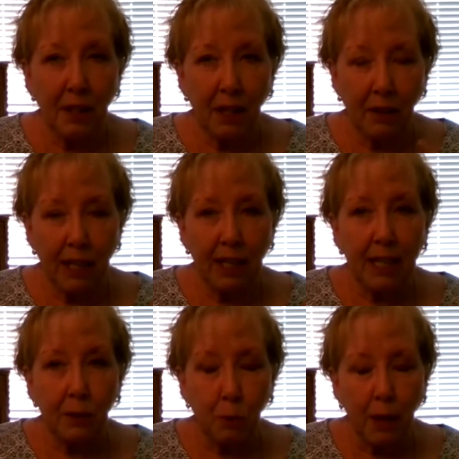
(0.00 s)
or in
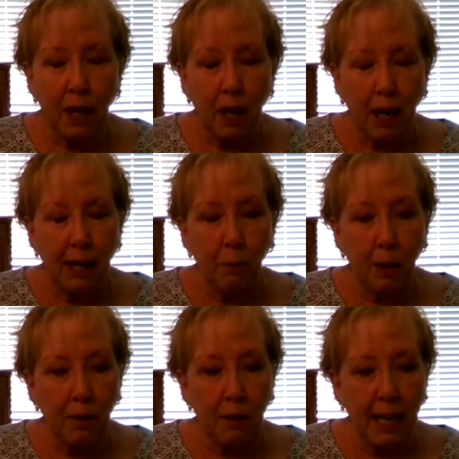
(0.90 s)
his one eye,
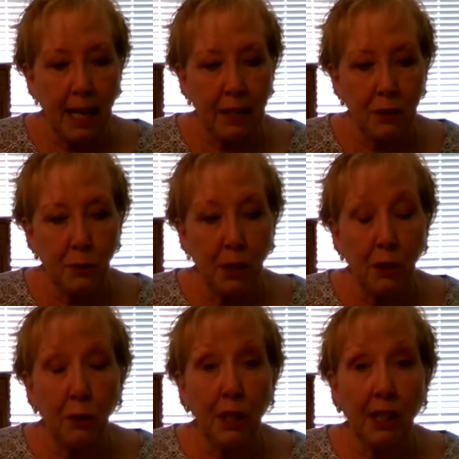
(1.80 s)
where they had to
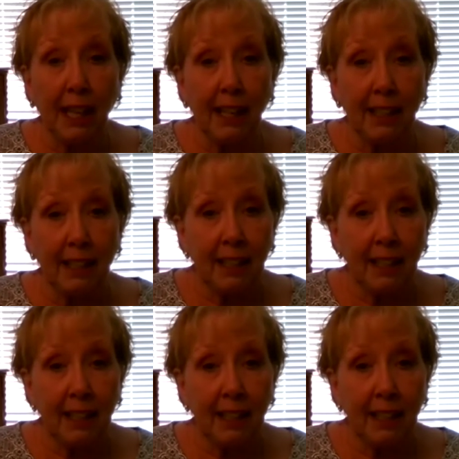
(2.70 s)
enucleate it.